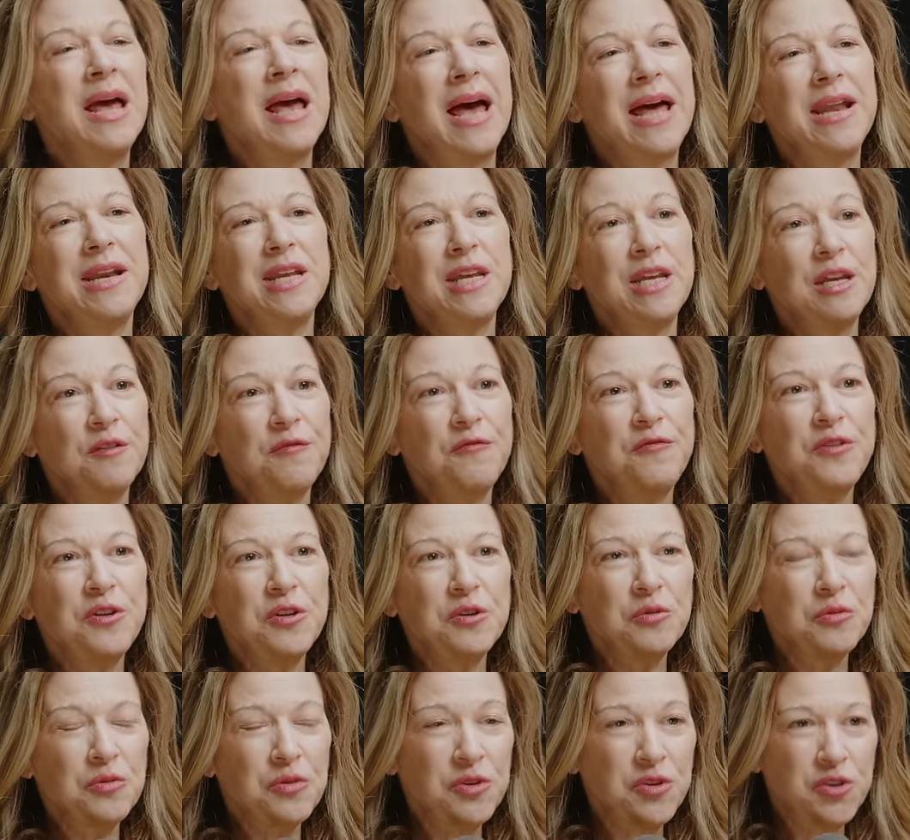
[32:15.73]
And if
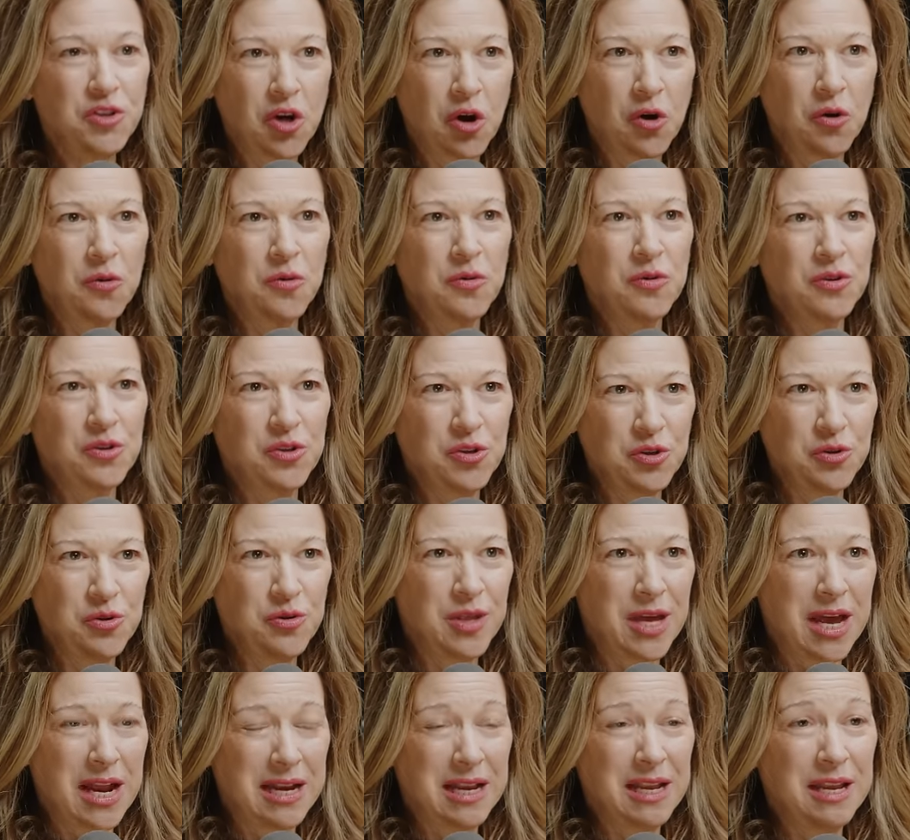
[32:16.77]
you don't
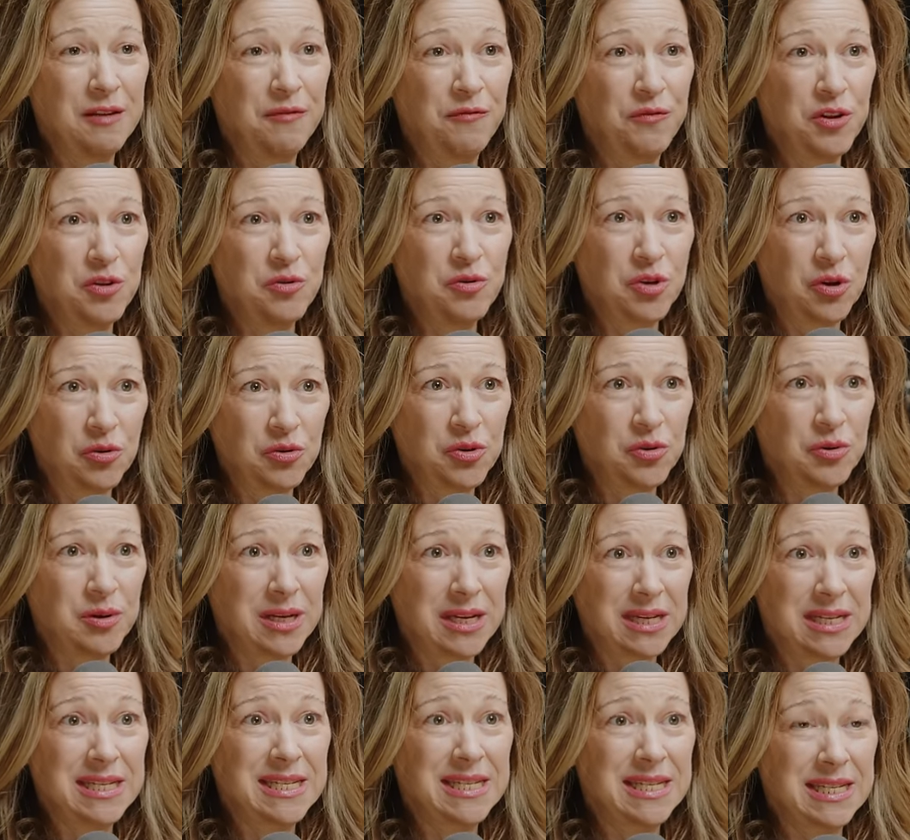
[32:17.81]
do that, if you don't do
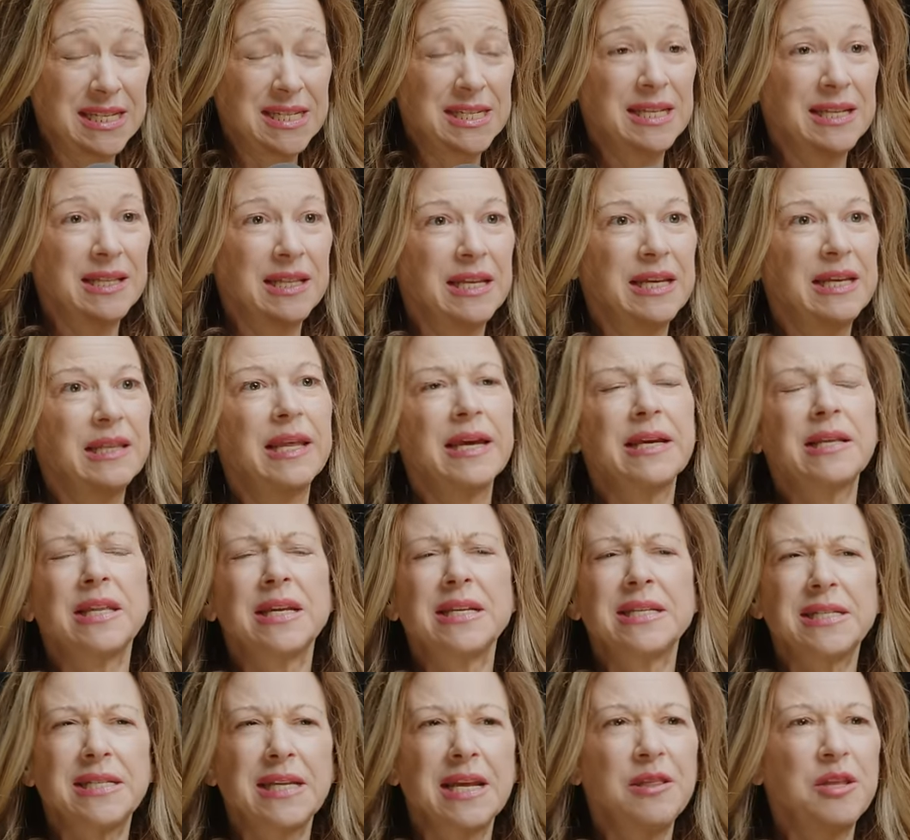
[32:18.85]
it consistently, like
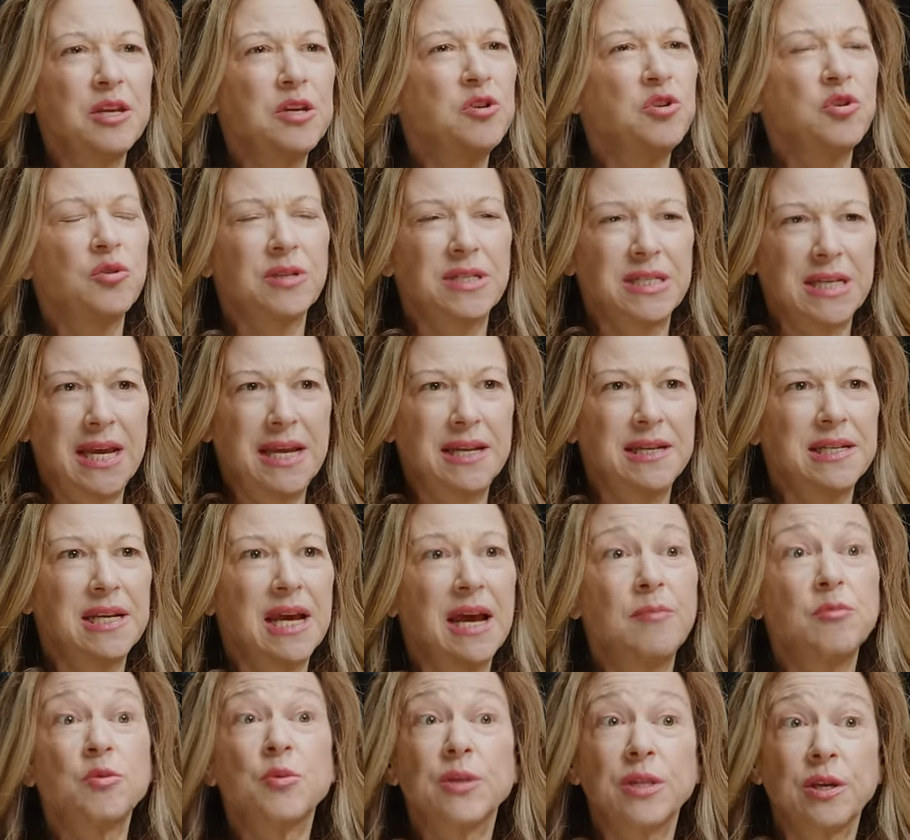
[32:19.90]
let's say that you do it ten
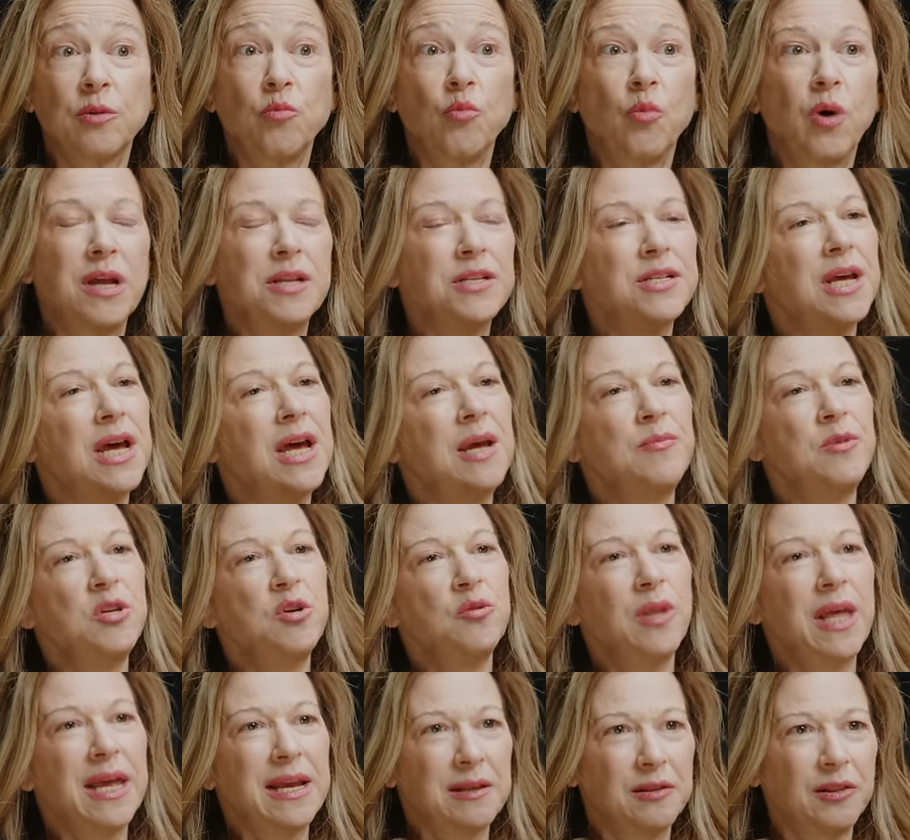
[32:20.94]
times, but then one time
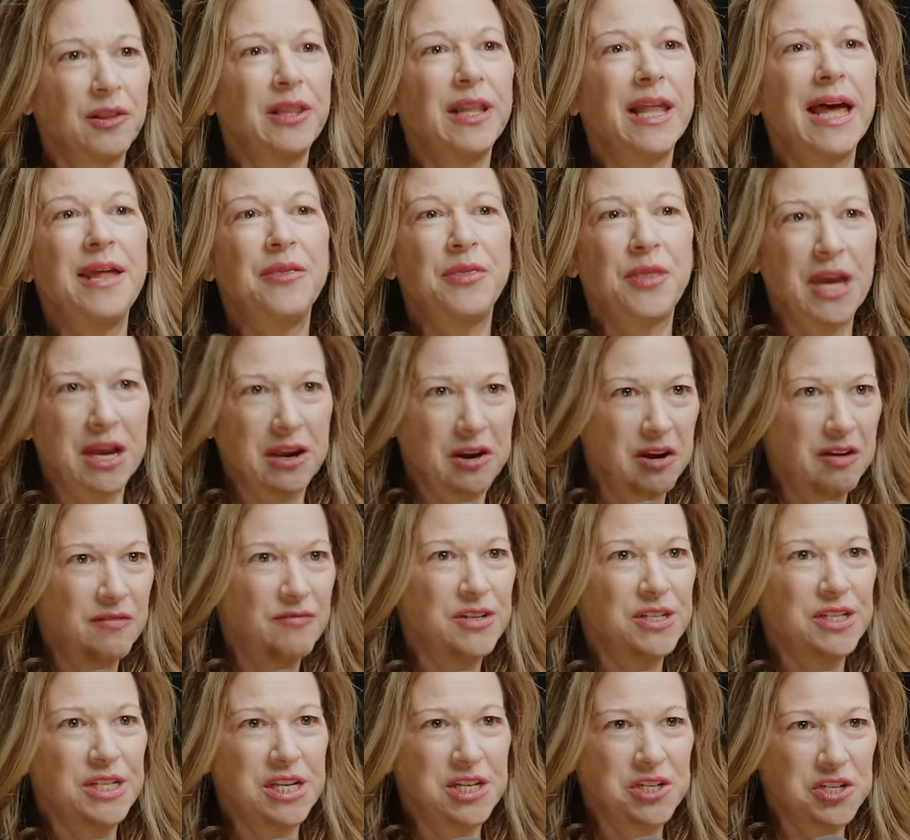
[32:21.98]
you like let that
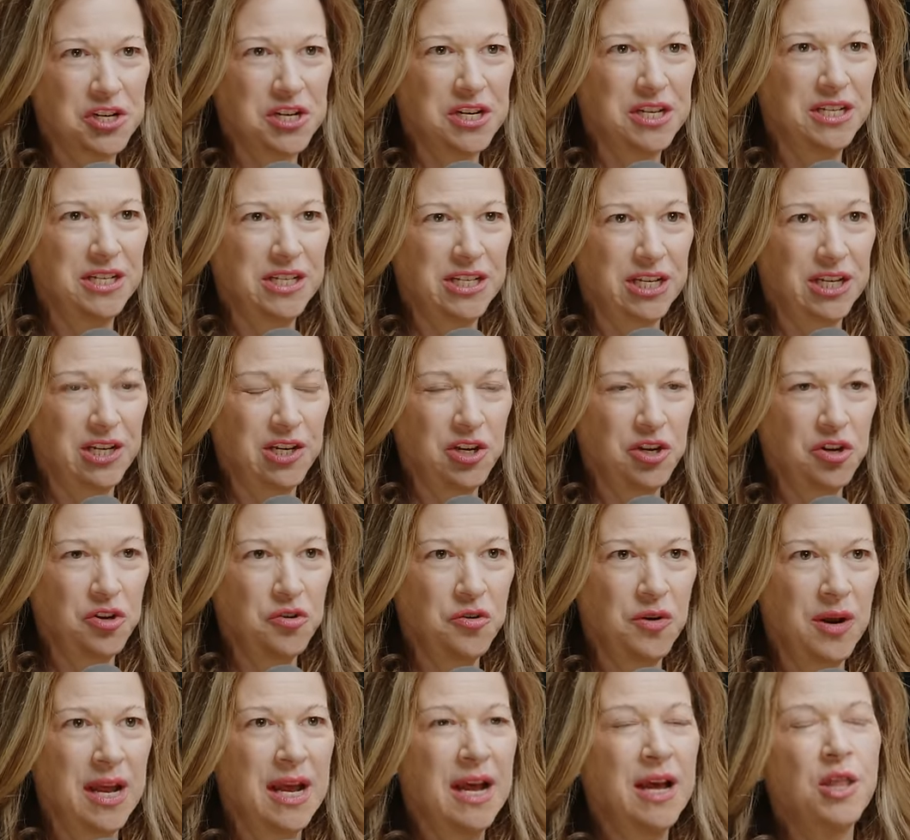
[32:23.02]
conversation
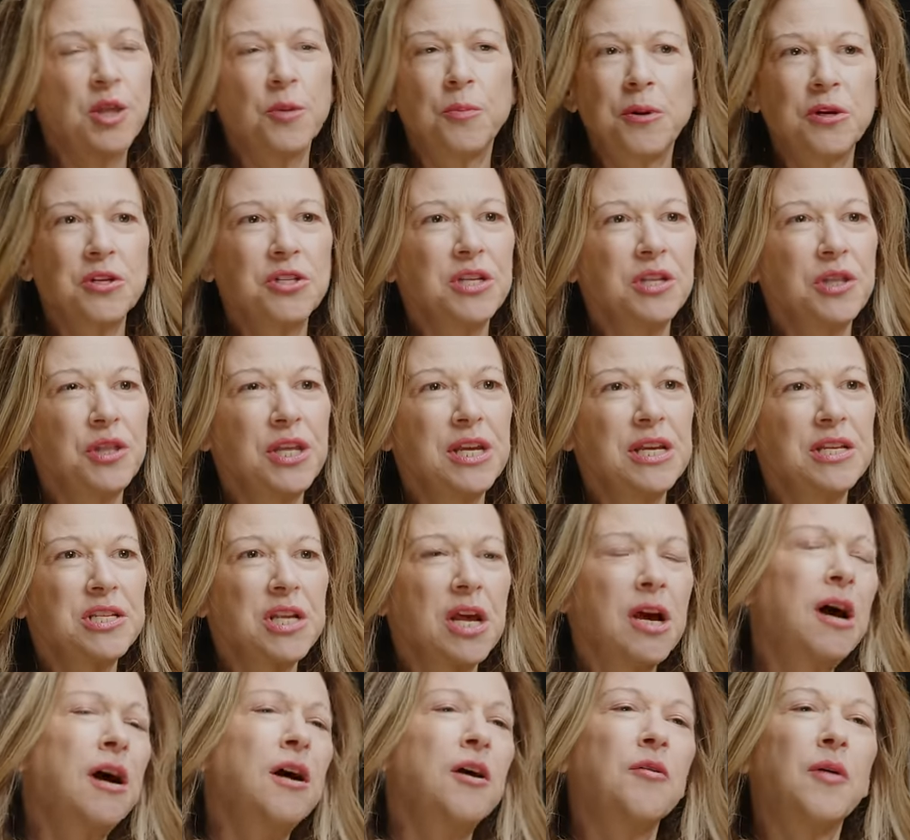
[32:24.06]
continue, the person thinks,
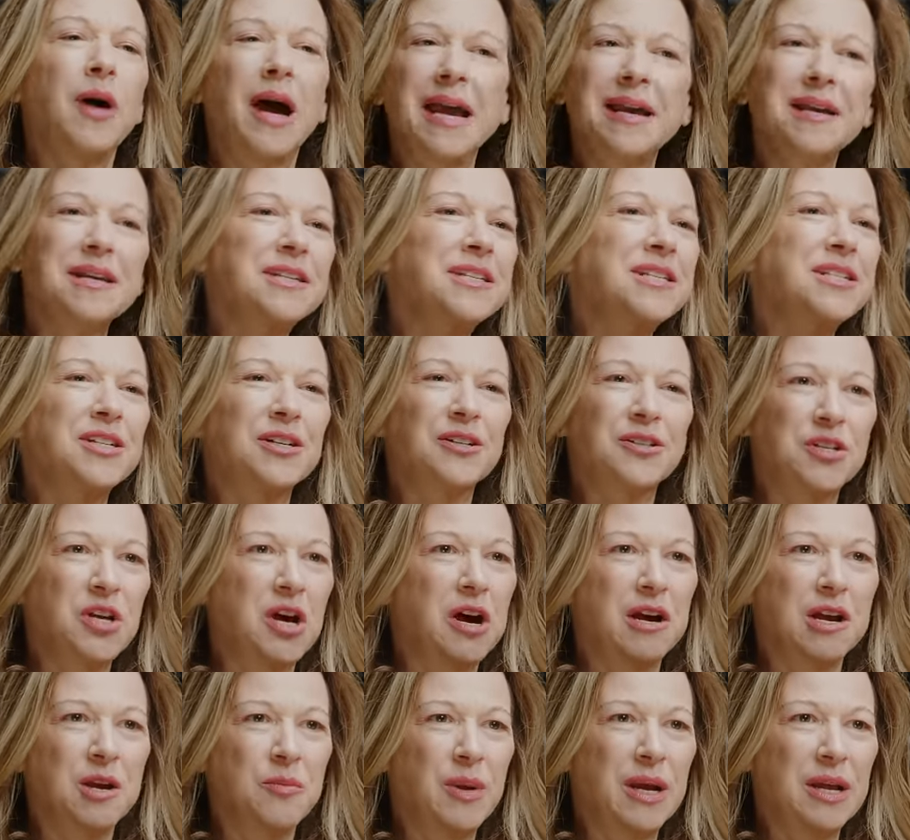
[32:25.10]
oh, I can still
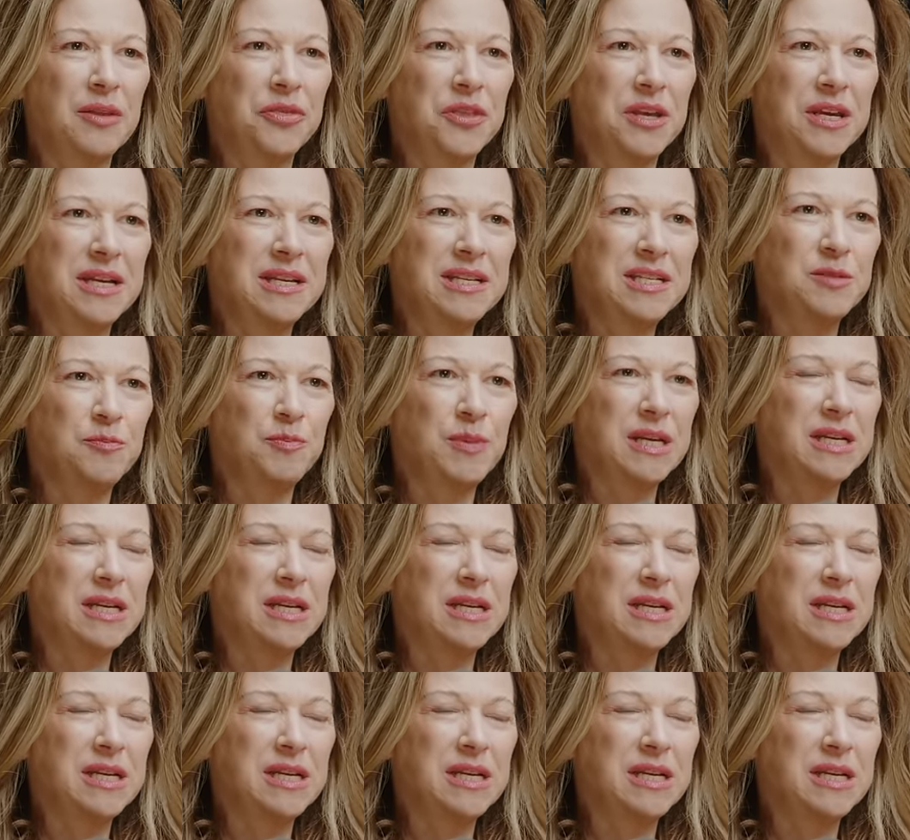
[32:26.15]
talk about this